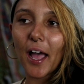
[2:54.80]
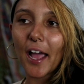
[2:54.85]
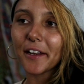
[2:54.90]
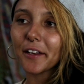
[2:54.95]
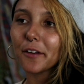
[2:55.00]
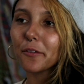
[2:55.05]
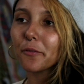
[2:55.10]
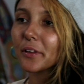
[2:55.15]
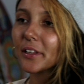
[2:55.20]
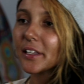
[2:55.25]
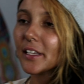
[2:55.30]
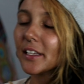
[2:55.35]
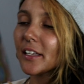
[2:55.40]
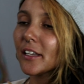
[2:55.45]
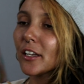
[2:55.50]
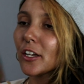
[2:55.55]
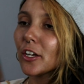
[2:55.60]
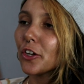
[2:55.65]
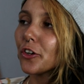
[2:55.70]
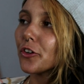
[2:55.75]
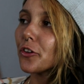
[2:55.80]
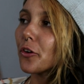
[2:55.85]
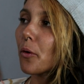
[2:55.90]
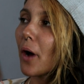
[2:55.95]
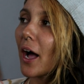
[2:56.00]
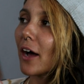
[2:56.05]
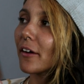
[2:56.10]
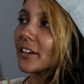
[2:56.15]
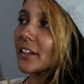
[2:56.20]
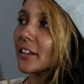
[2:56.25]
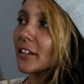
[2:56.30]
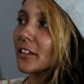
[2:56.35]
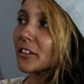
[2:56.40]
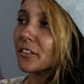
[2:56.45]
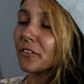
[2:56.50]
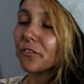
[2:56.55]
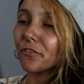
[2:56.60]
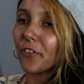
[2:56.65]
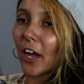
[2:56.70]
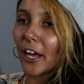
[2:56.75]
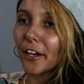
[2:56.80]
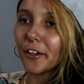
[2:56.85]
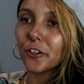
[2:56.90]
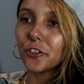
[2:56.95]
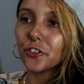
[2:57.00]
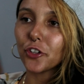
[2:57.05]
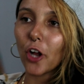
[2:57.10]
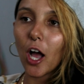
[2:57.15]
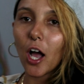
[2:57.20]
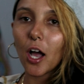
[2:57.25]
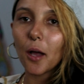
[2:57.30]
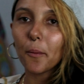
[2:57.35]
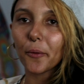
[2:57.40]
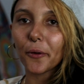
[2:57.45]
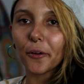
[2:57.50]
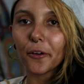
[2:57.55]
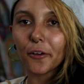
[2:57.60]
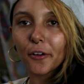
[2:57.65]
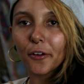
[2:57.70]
I didn't really know how to find a job